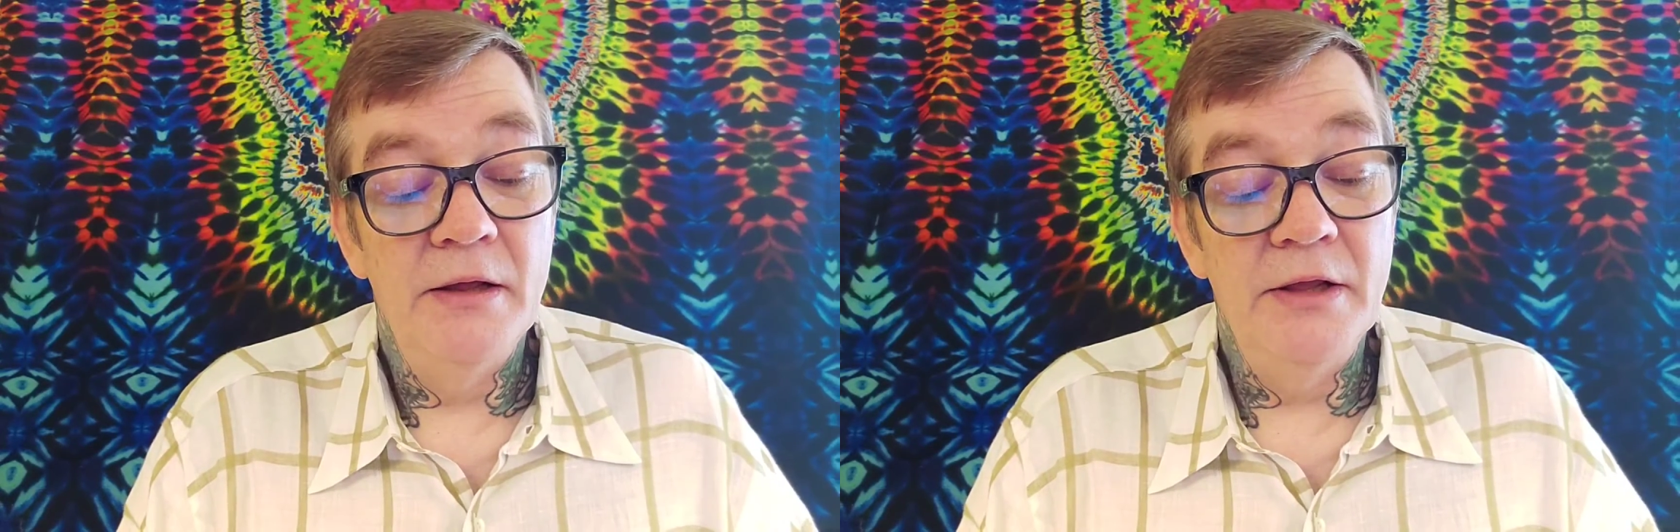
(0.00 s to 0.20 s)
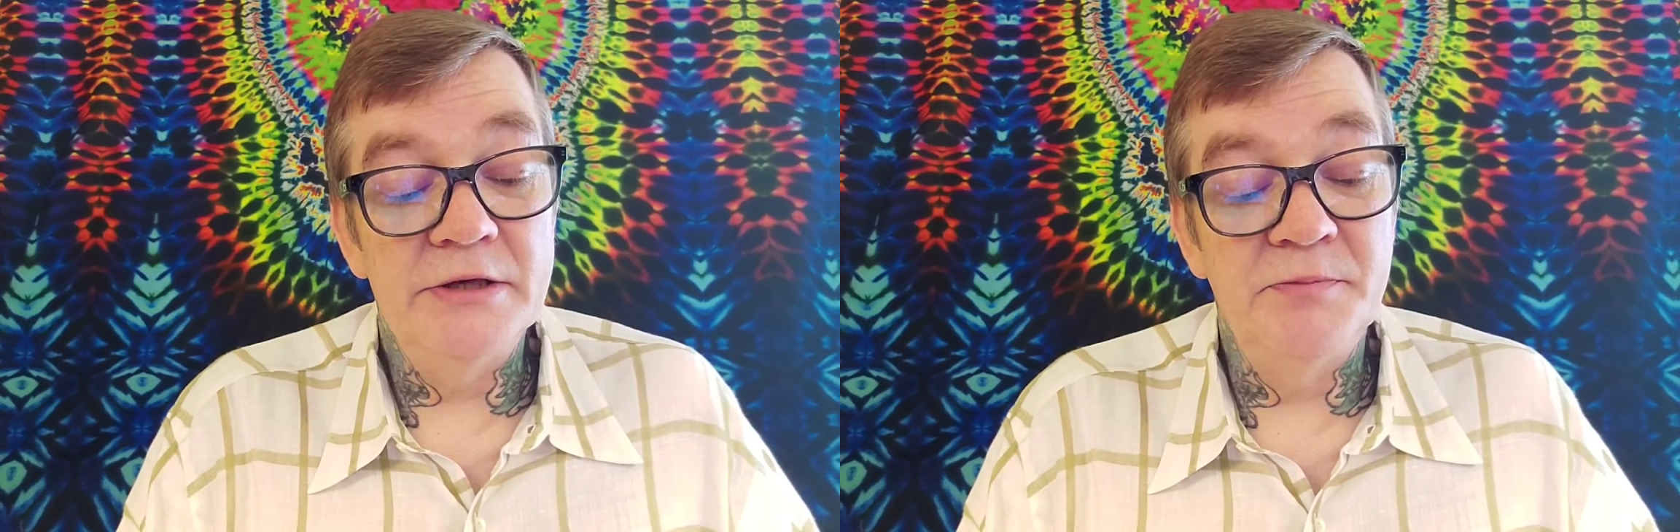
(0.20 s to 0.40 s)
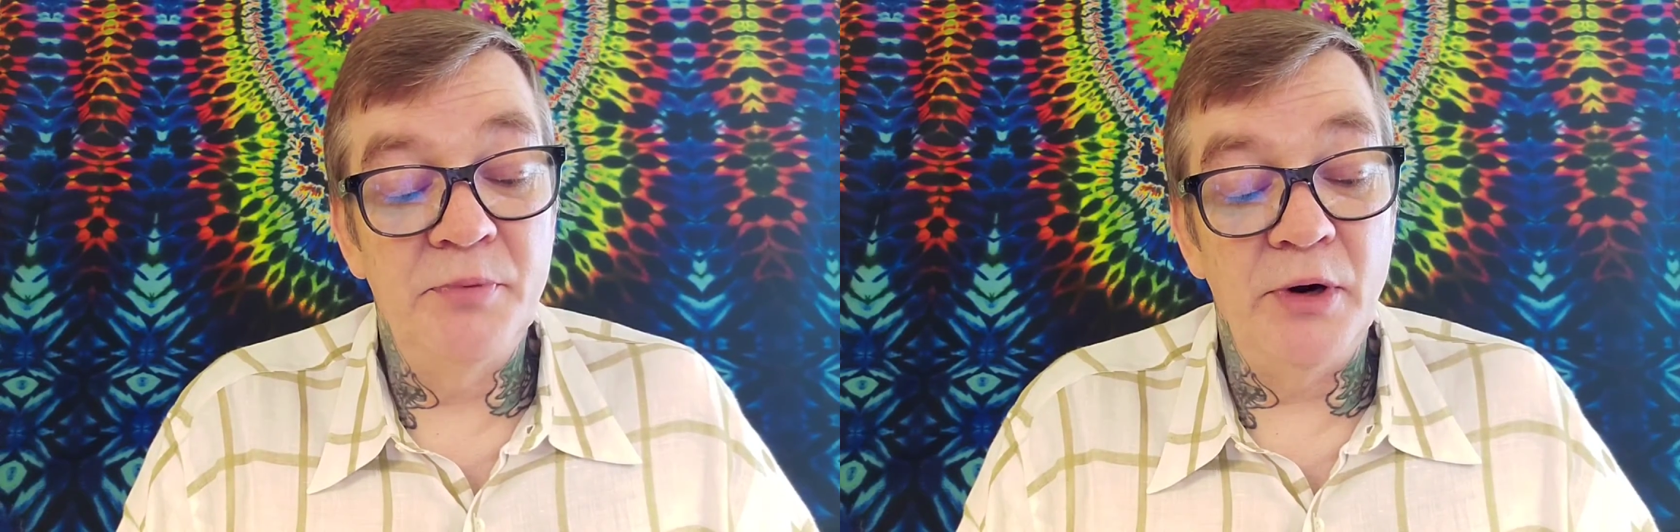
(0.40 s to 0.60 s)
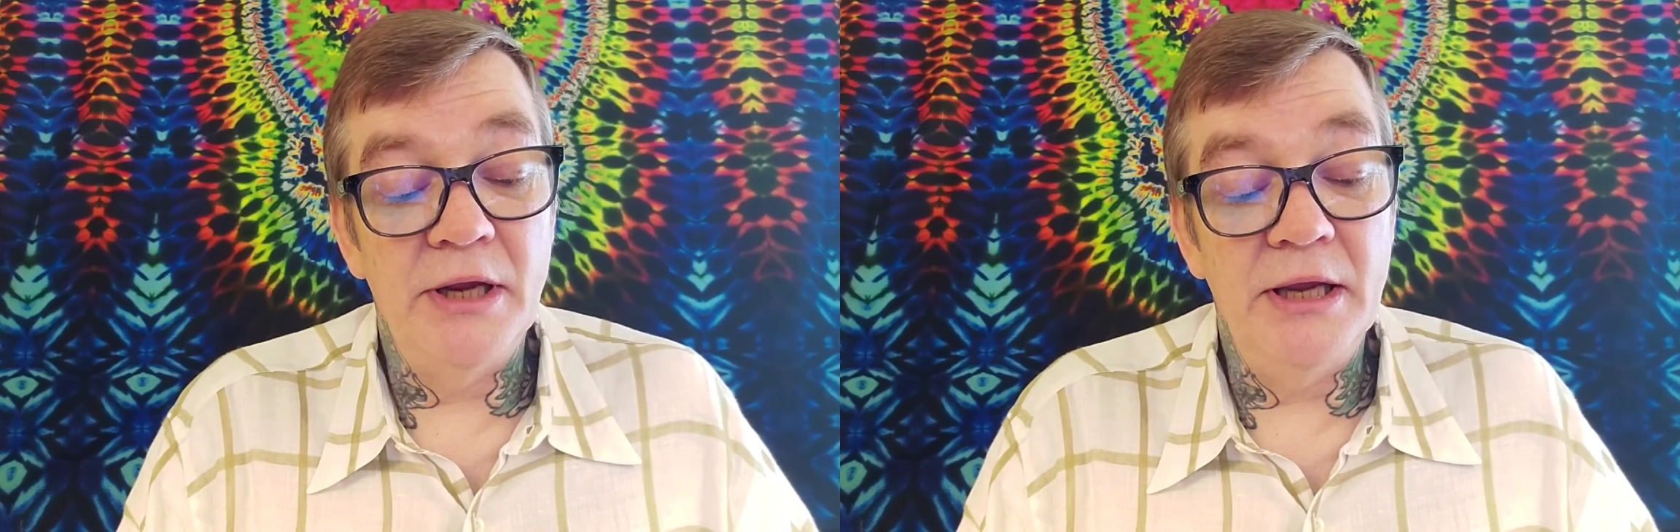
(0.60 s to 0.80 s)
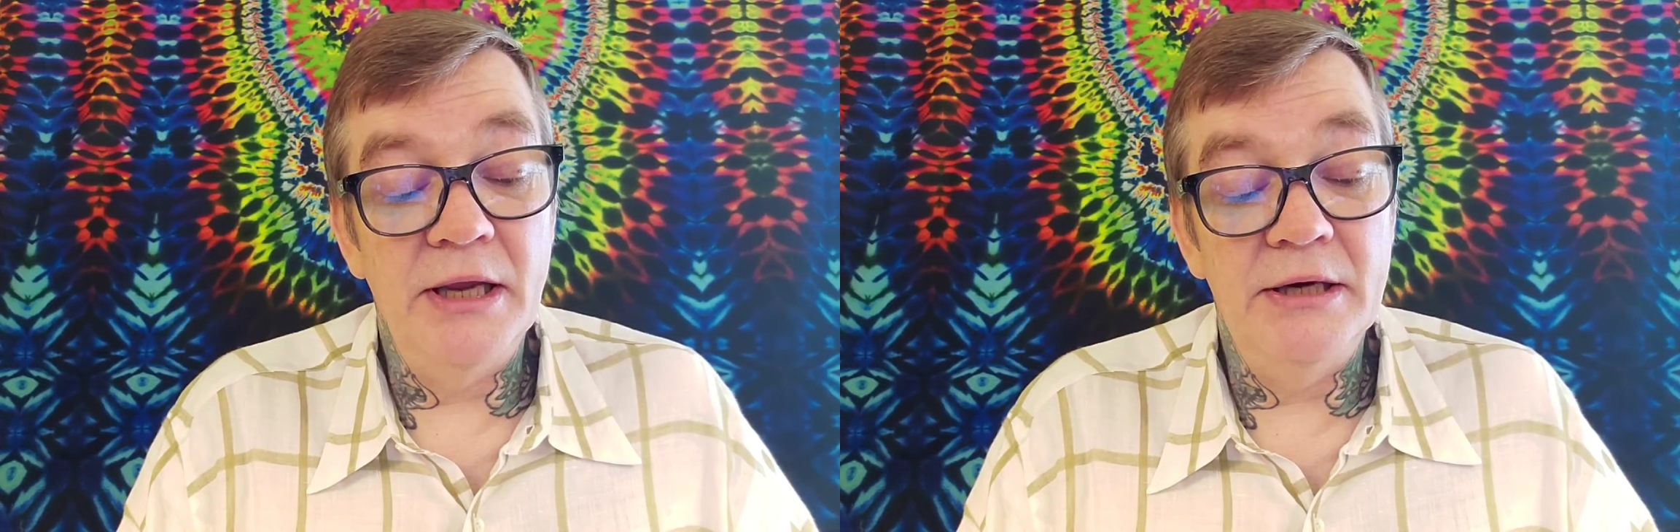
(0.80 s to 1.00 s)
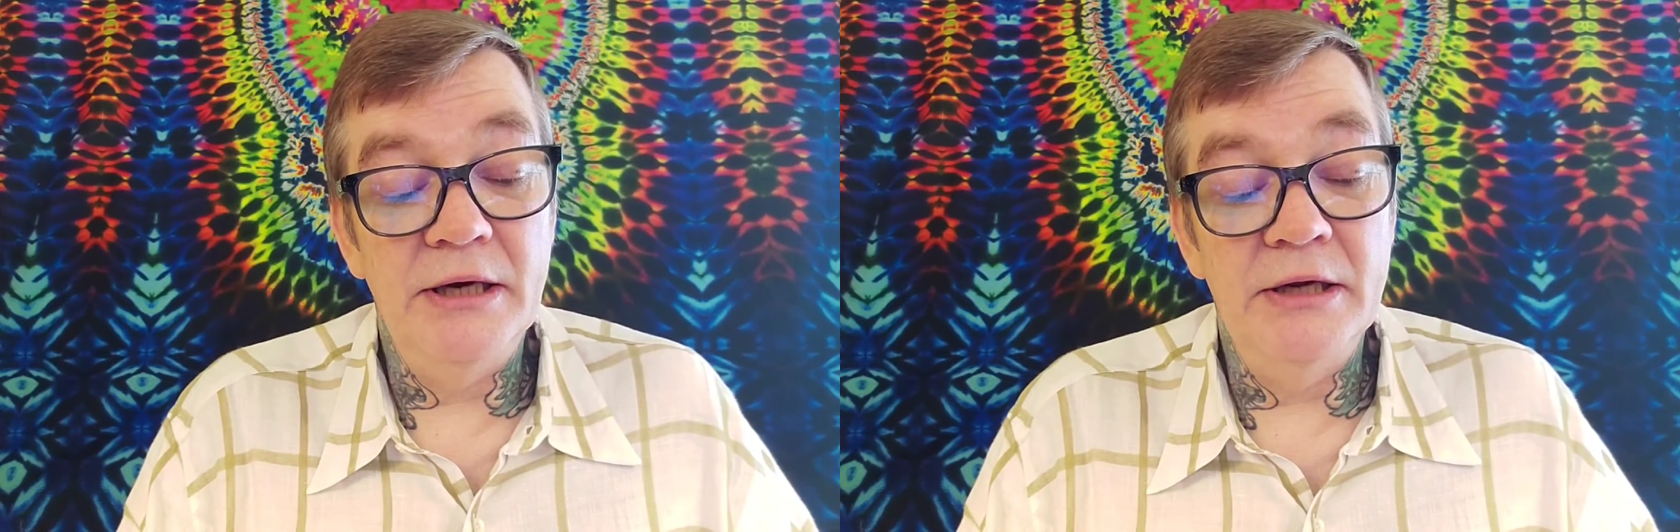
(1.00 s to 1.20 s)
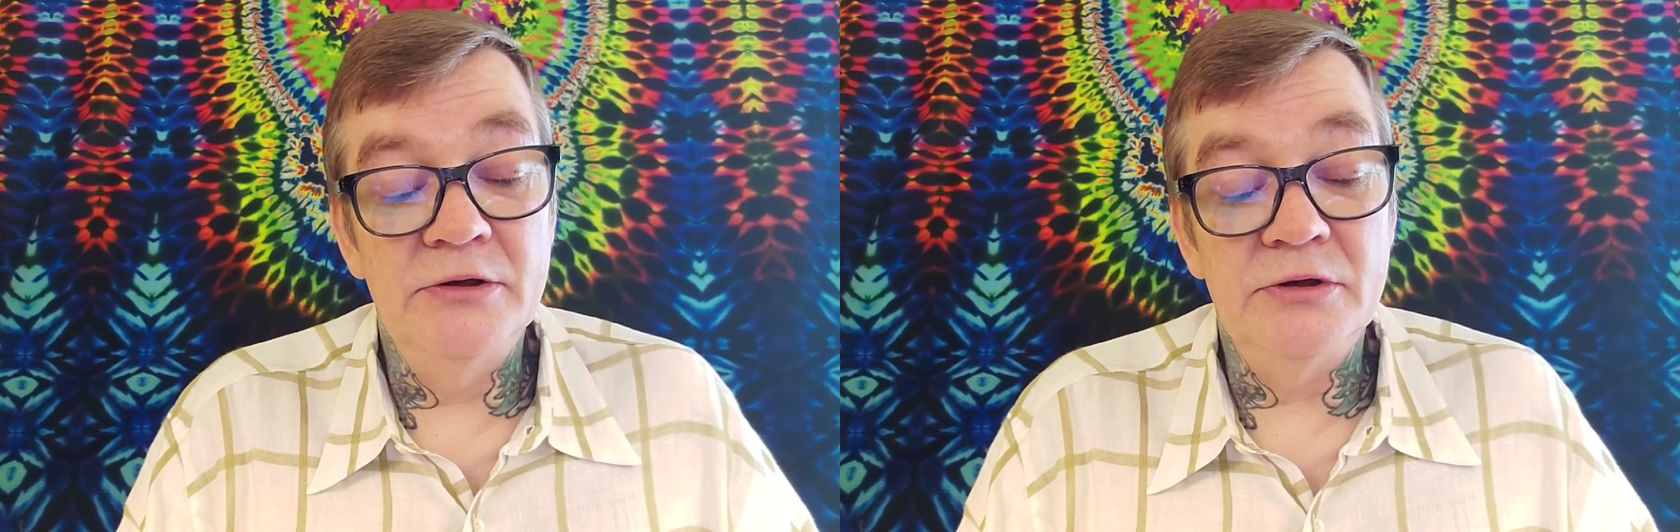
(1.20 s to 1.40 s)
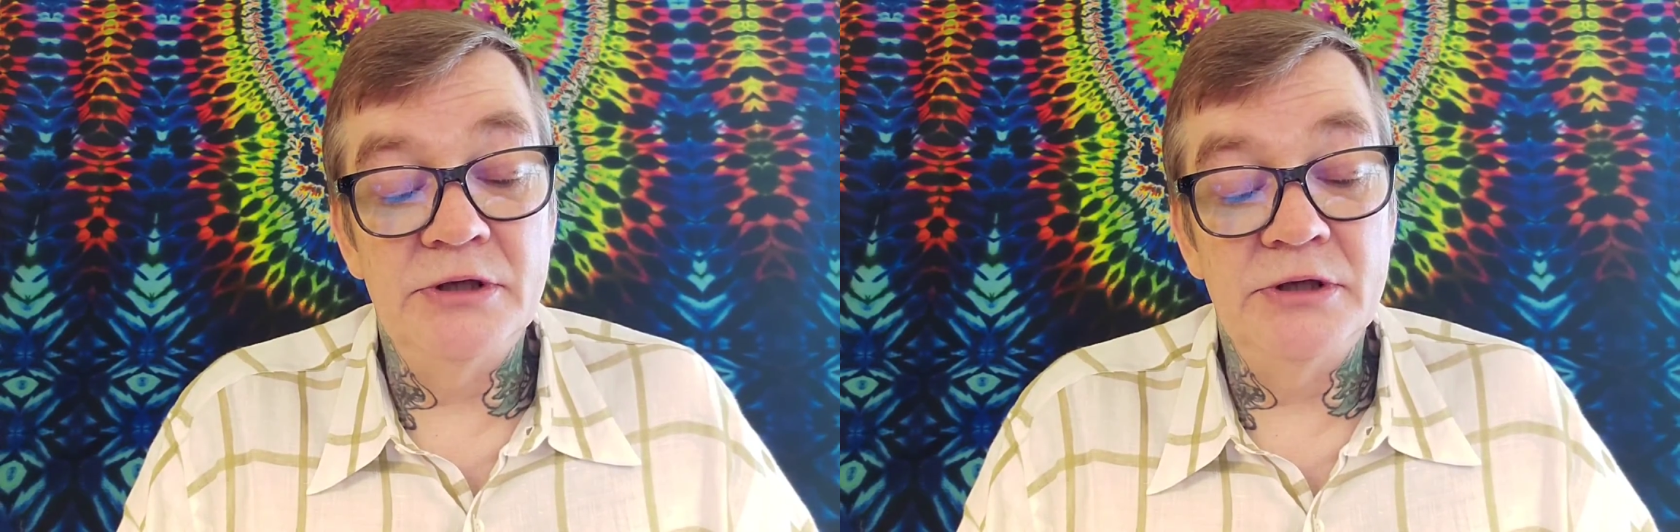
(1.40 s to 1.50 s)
this bringing it into